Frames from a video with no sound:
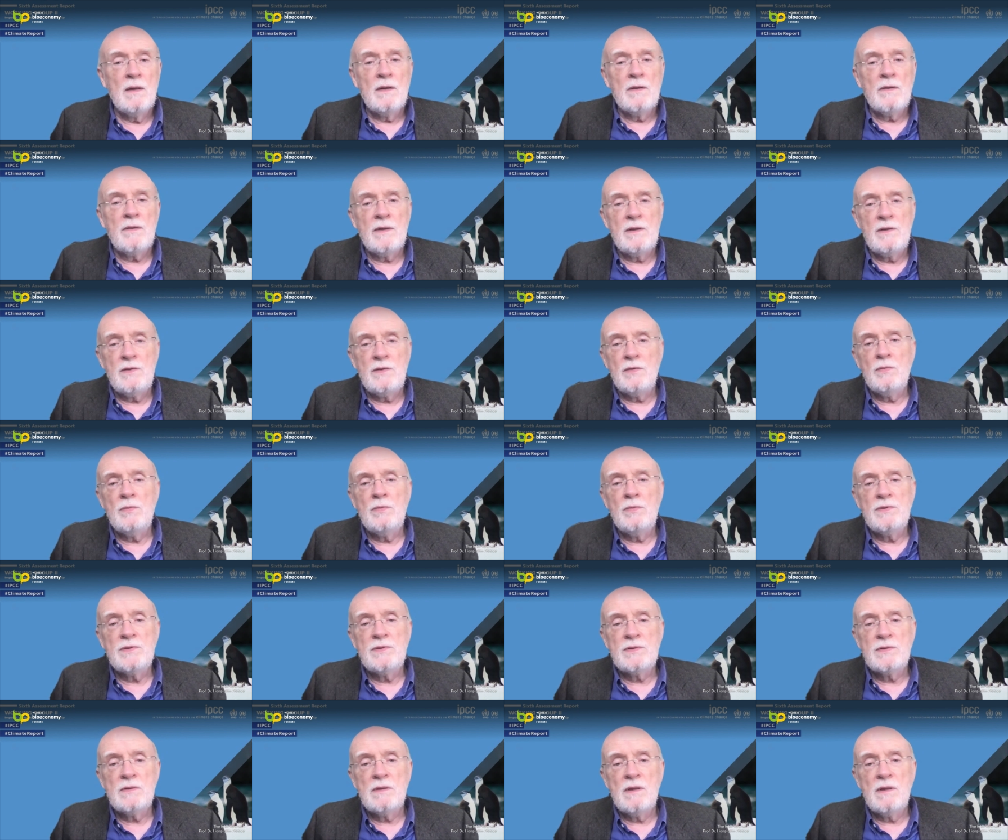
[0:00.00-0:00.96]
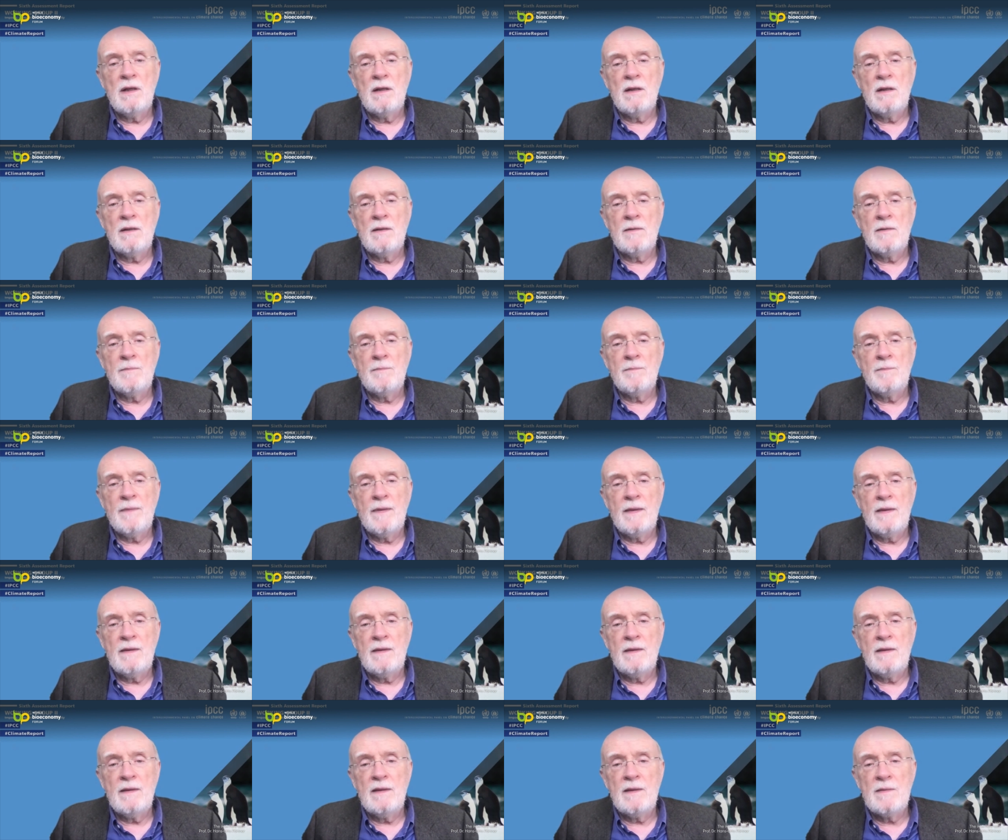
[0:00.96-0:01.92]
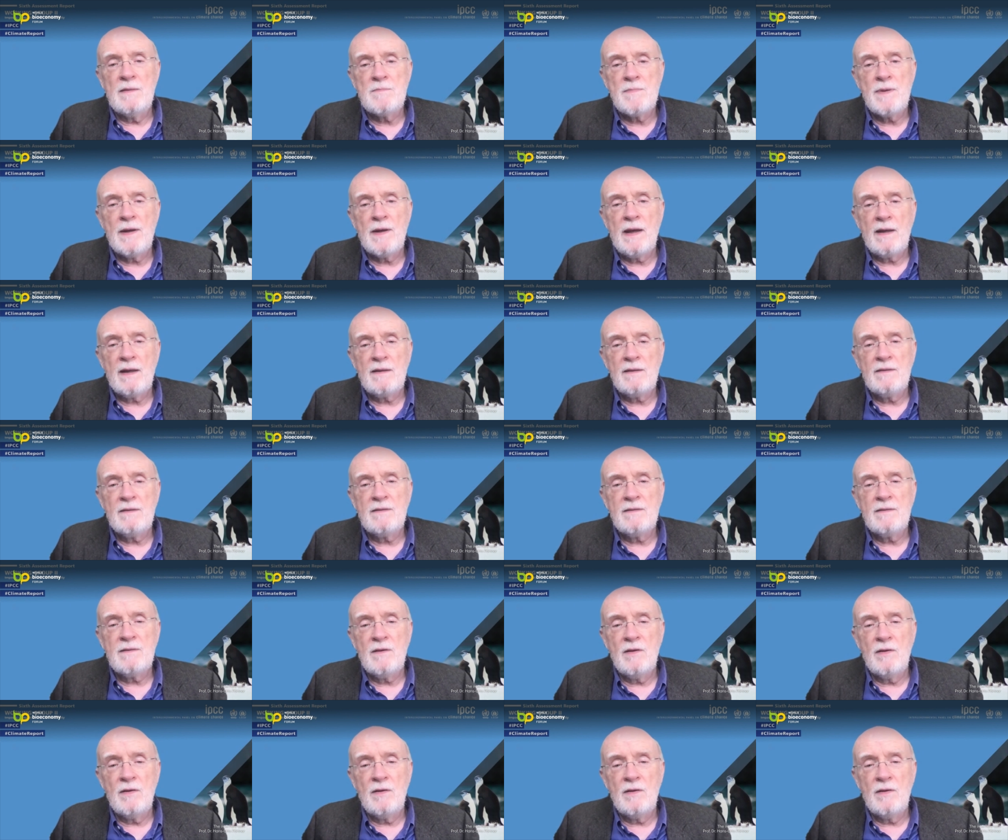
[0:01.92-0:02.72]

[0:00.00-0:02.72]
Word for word: reduce um, the impacts